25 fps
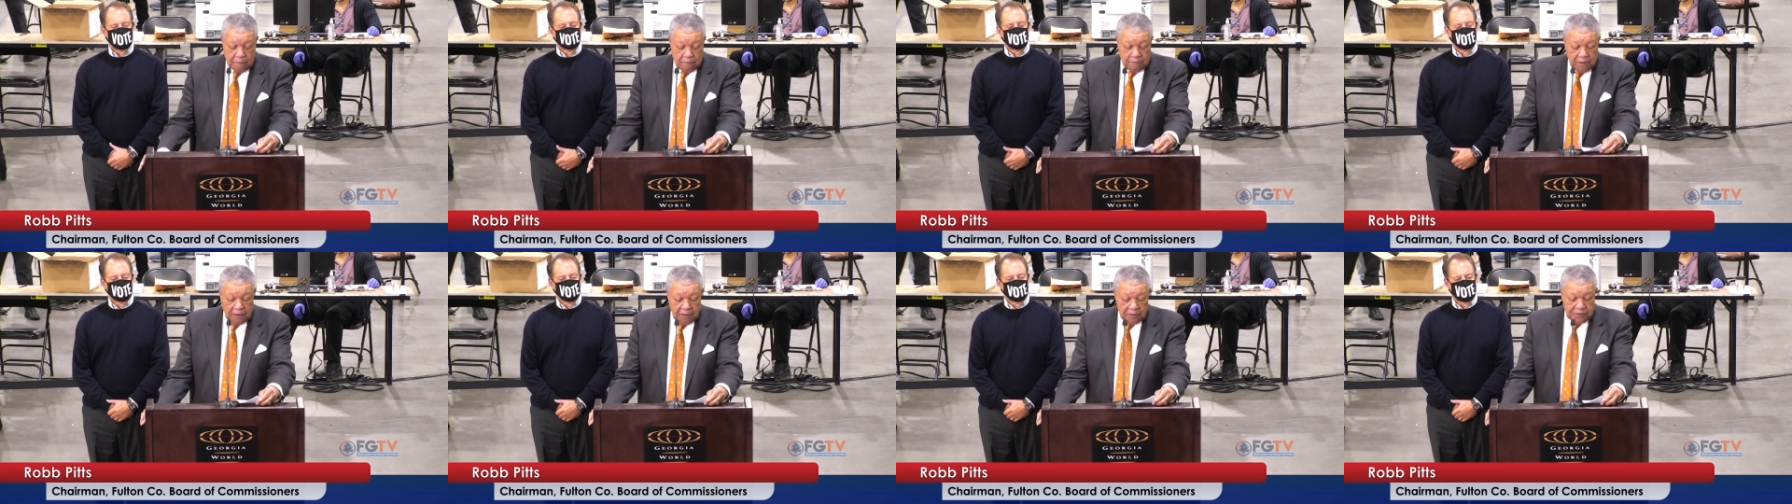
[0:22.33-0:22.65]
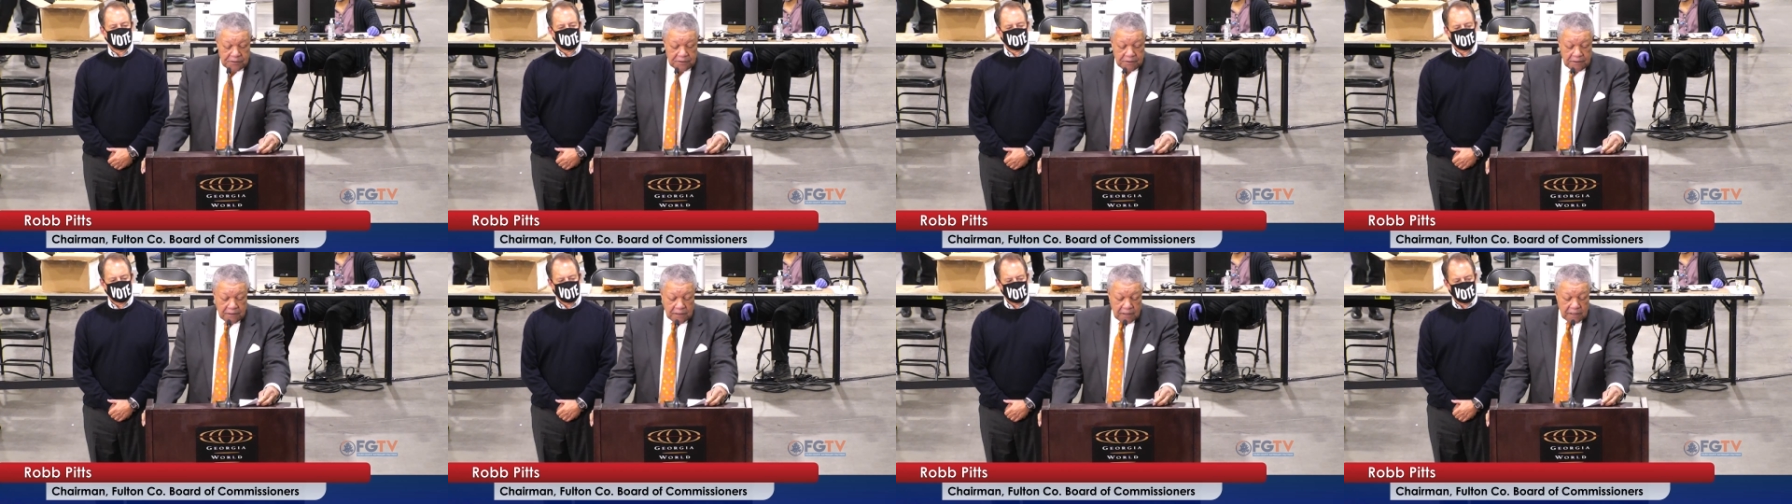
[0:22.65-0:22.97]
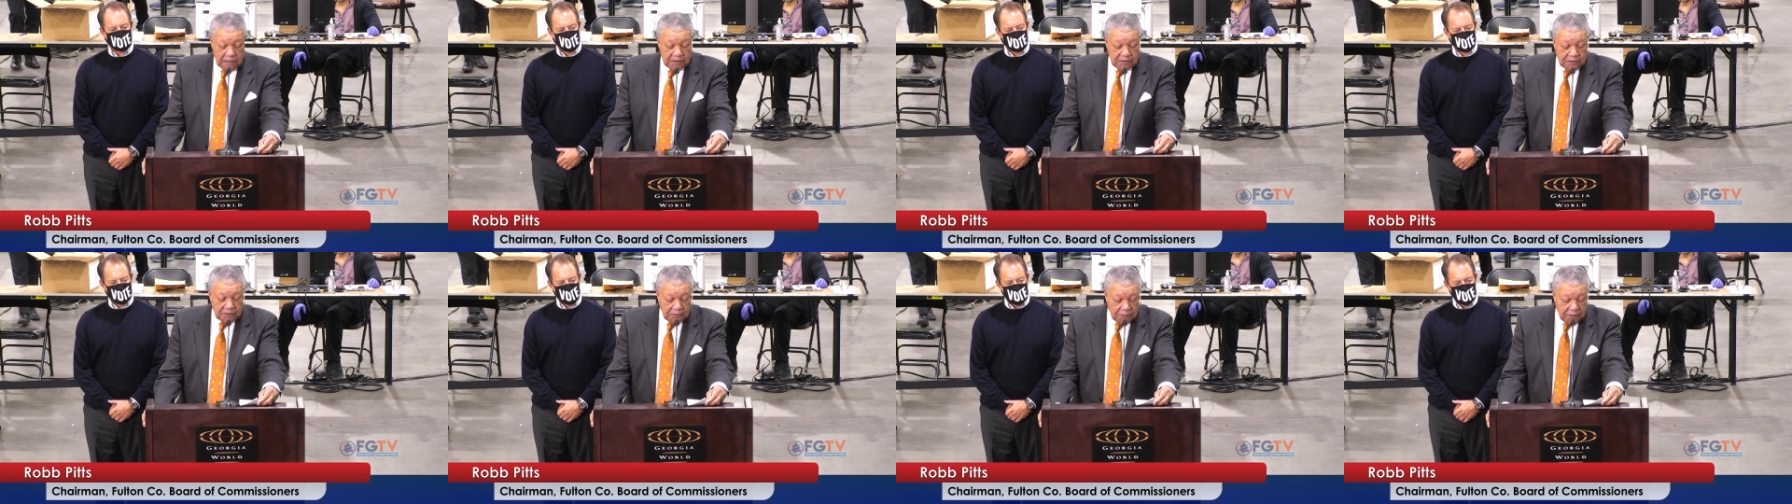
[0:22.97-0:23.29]
Both are
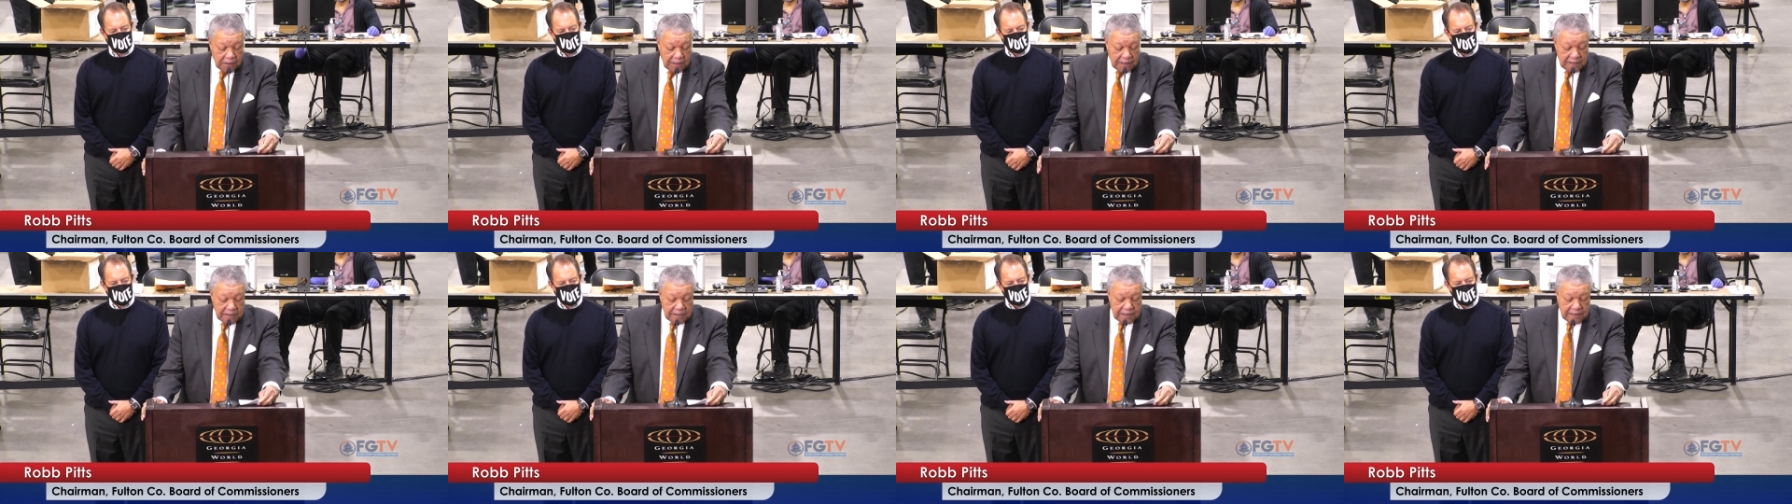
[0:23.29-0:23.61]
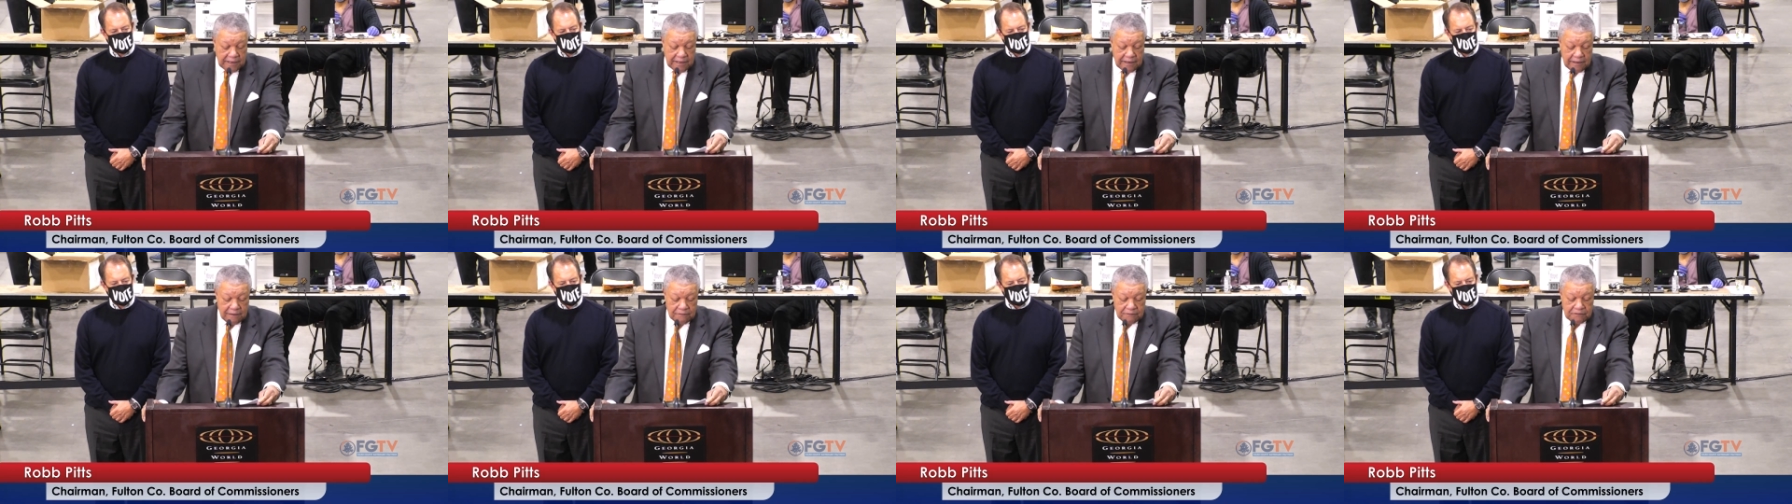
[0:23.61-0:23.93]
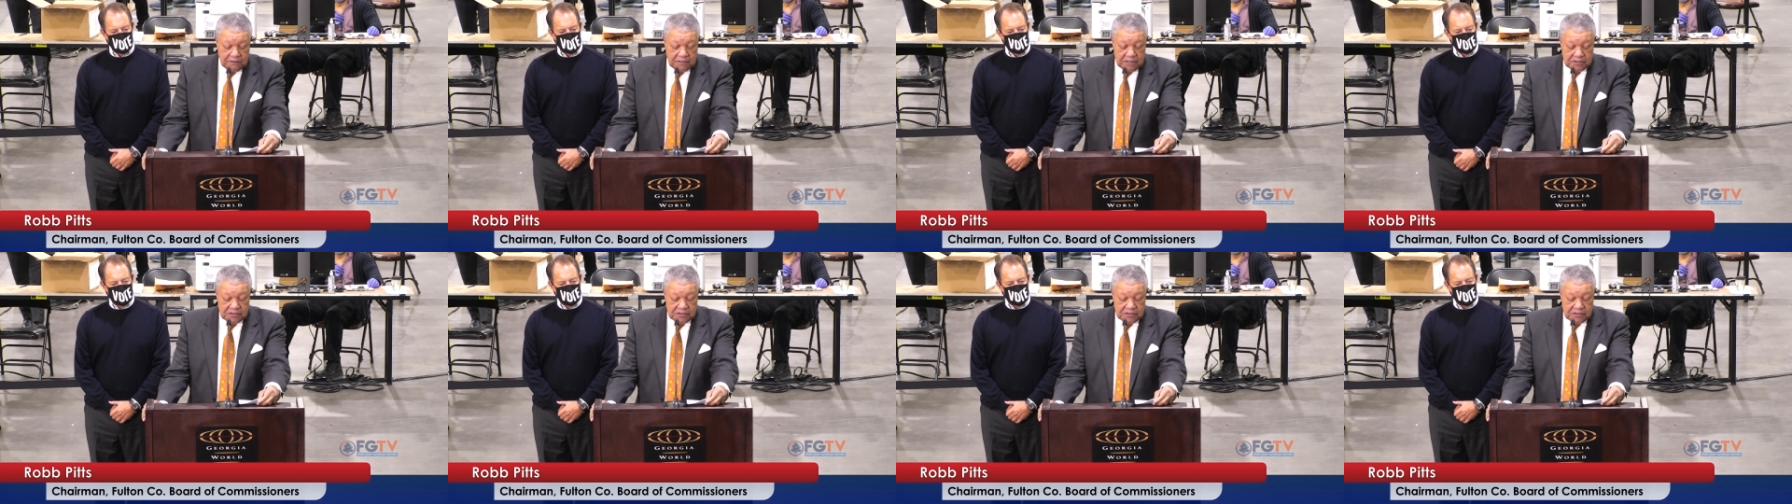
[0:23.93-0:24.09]
underway now,